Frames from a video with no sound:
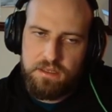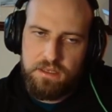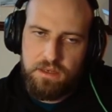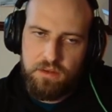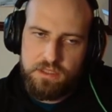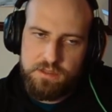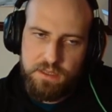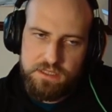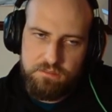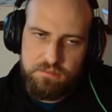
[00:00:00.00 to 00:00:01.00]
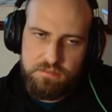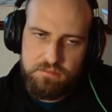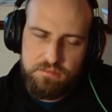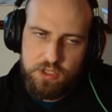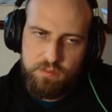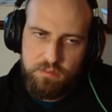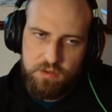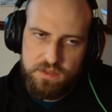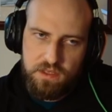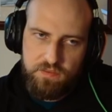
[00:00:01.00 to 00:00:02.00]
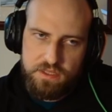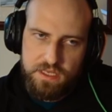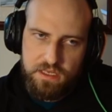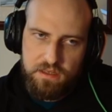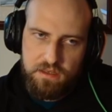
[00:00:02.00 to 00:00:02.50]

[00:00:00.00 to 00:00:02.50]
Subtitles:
you know, let's just make some stupid moves here for a second.